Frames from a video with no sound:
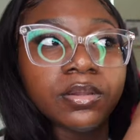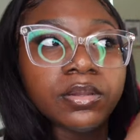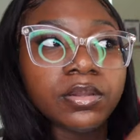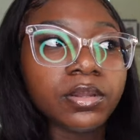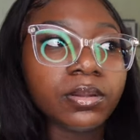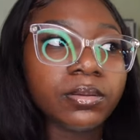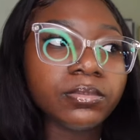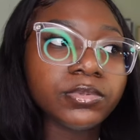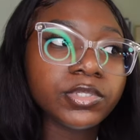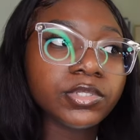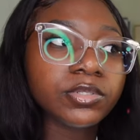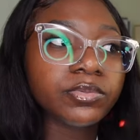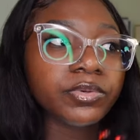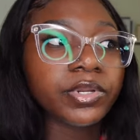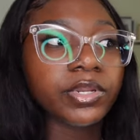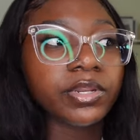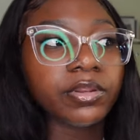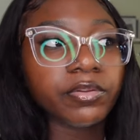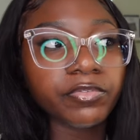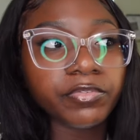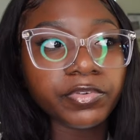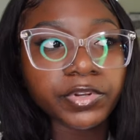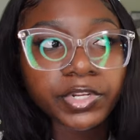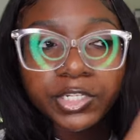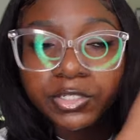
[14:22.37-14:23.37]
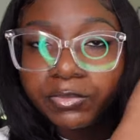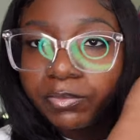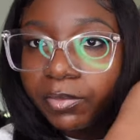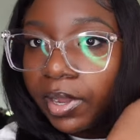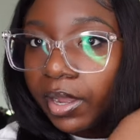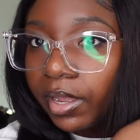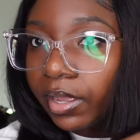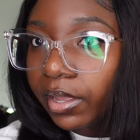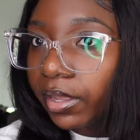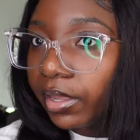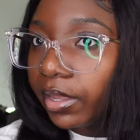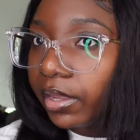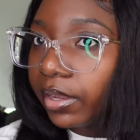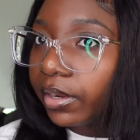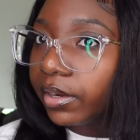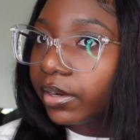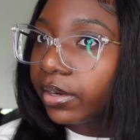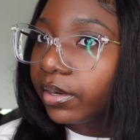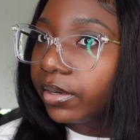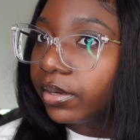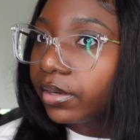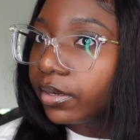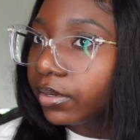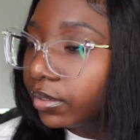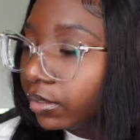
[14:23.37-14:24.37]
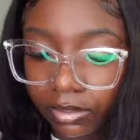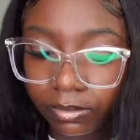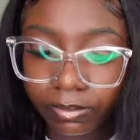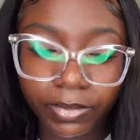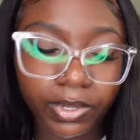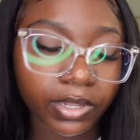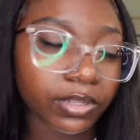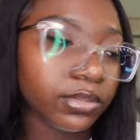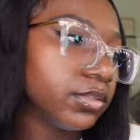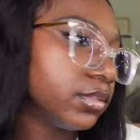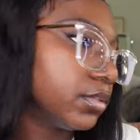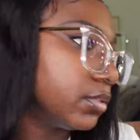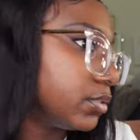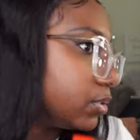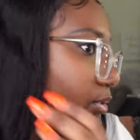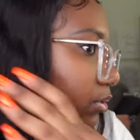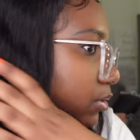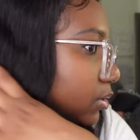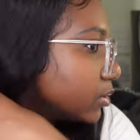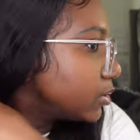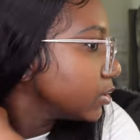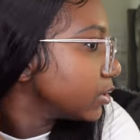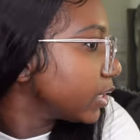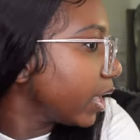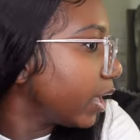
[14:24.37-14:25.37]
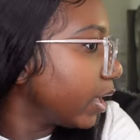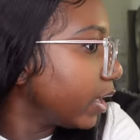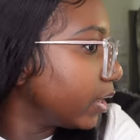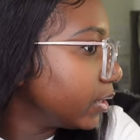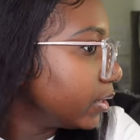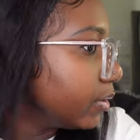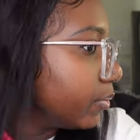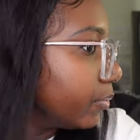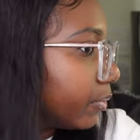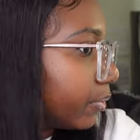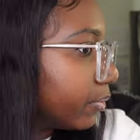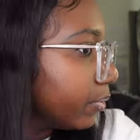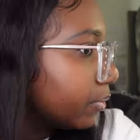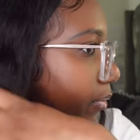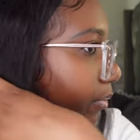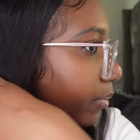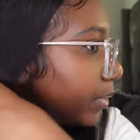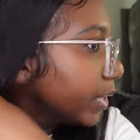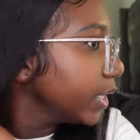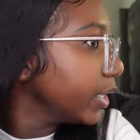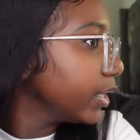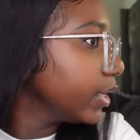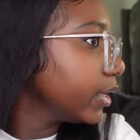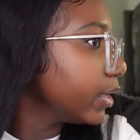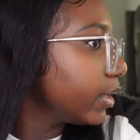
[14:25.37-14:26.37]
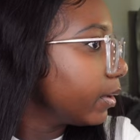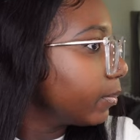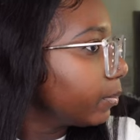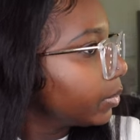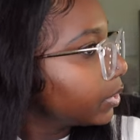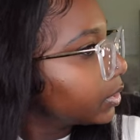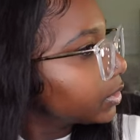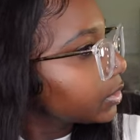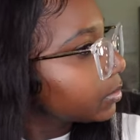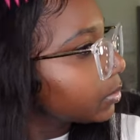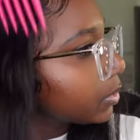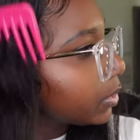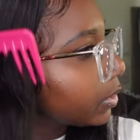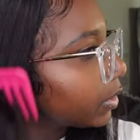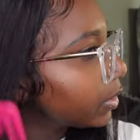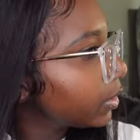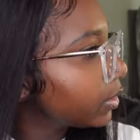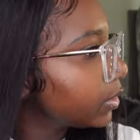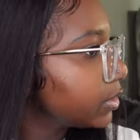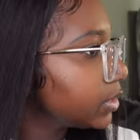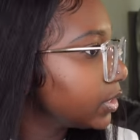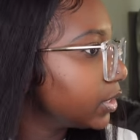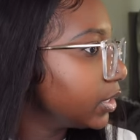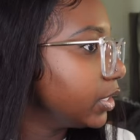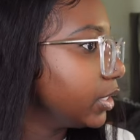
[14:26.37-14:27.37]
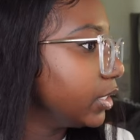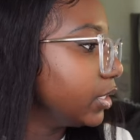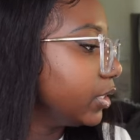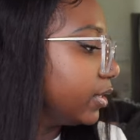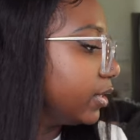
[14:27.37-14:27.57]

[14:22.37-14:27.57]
I'm just ready to finish my hair. I'm about to just style it real quick and put some curls in it.